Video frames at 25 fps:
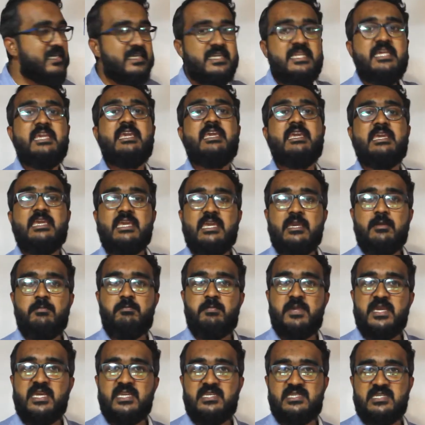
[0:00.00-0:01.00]

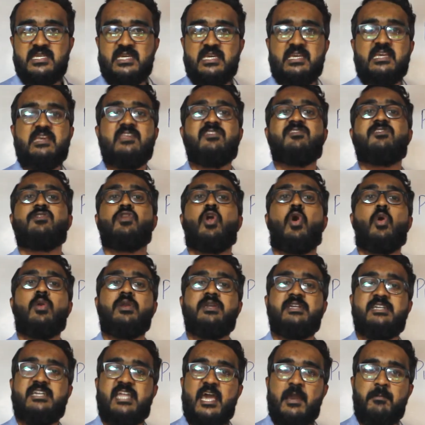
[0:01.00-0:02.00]
D-E-B-T is
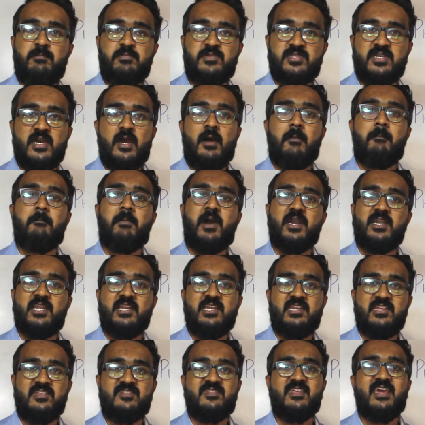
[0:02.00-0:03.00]
not debt, but
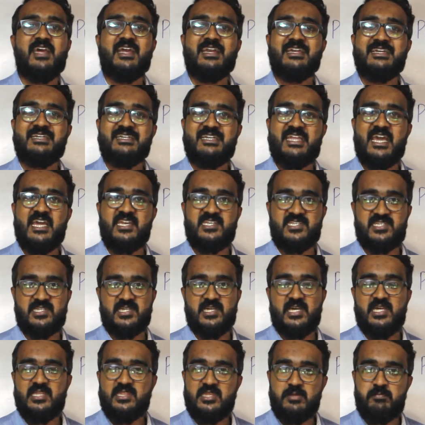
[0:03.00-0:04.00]
it is debt.
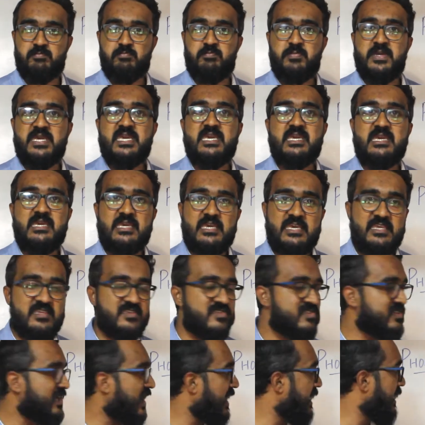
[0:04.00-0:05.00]
The B is
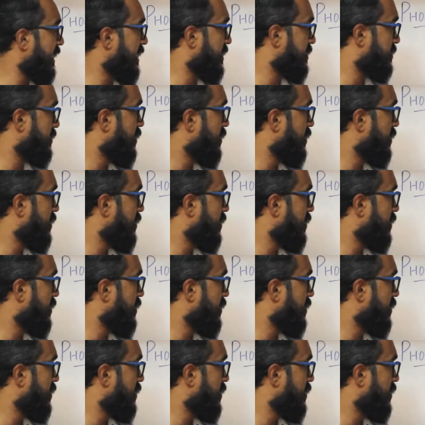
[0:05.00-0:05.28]
silent.